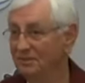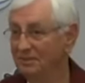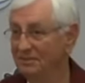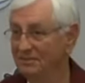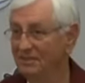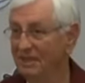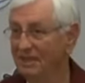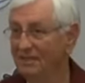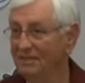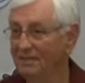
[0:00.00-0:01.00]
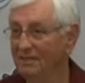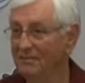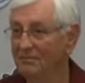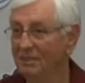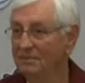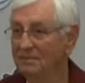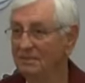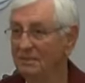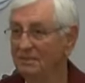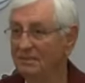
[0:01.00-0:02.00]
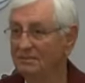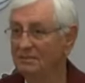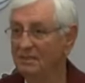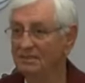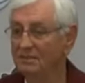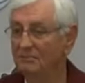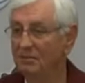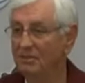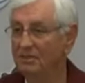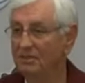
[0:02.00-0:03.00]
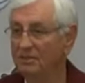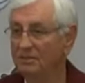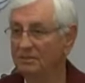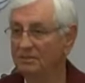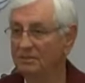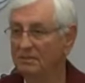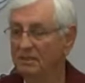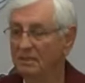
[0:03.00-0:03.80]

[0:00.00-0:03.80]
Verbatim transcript: that's, an Aggie, but uh, that's not the primary condition.